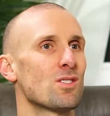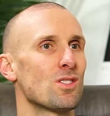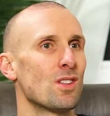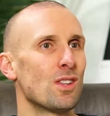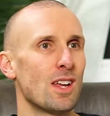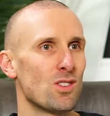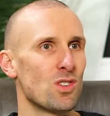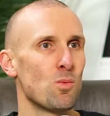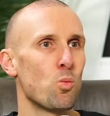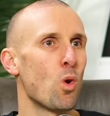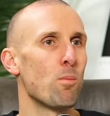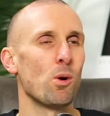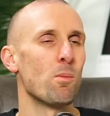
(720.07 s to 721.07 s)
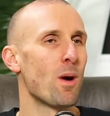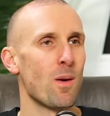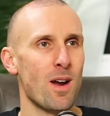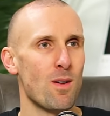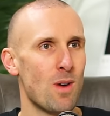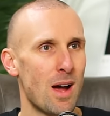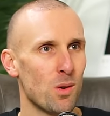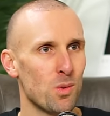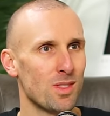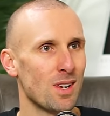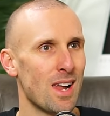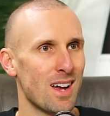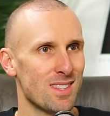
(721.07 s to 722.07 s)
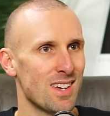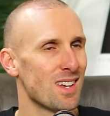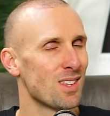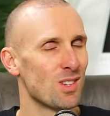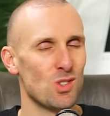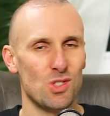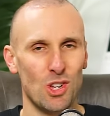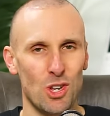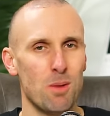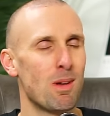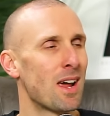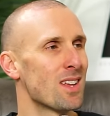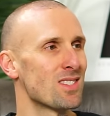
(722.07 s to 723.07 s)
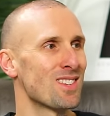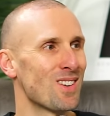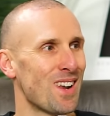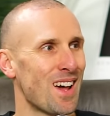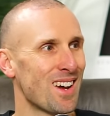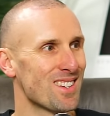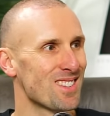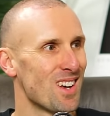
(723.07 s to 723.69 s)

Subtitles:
literally wobble my way around with the lactate that just accumulates in your legs.